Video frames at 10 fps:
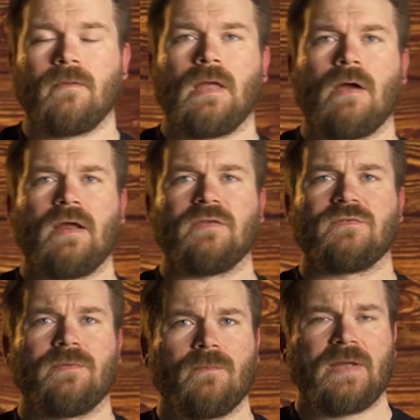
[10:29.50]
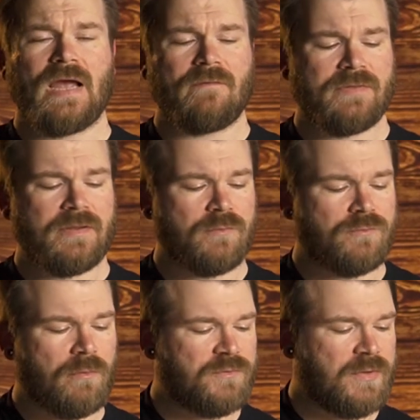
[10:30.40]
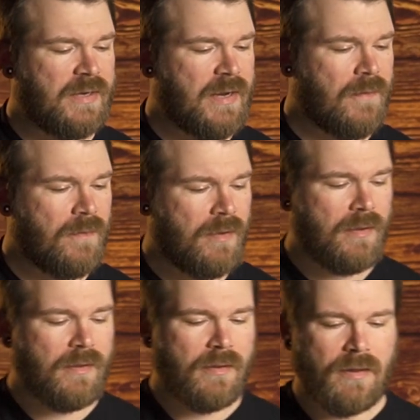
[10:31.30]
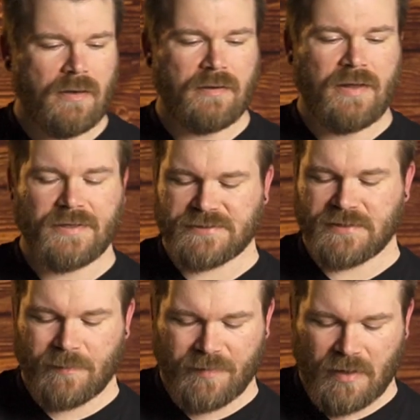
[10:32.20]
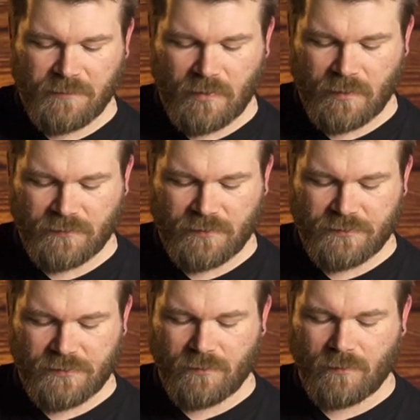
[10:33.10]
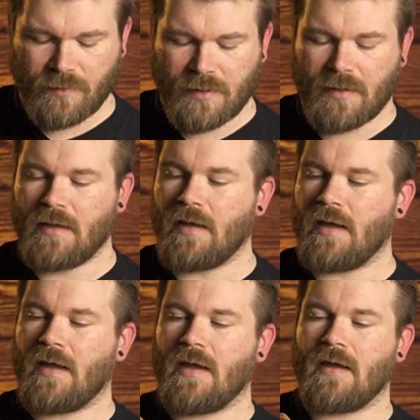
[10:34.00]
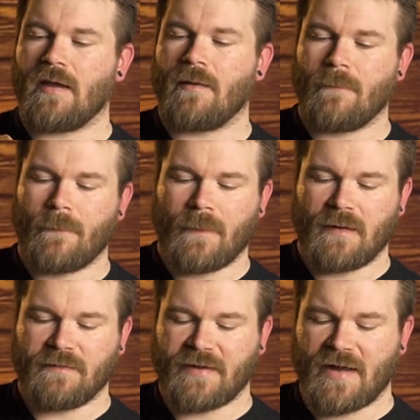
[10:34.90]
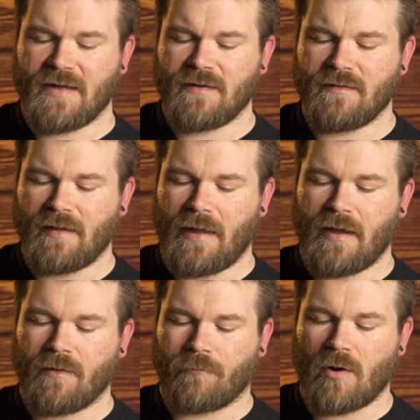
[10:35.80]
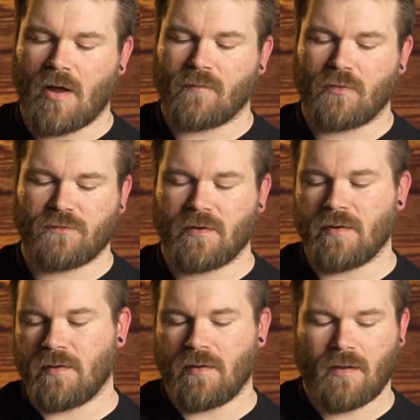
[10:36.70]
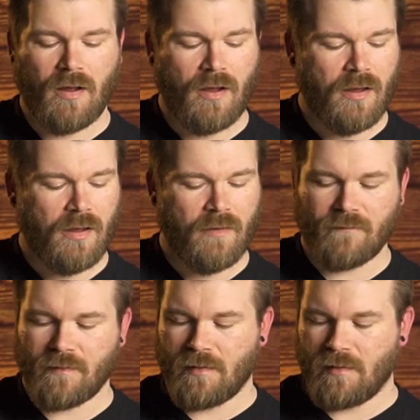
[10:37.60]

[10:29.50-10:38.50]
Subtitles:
All right, so we have the controls done now. Next up, I'm going to do a dyed and raw version of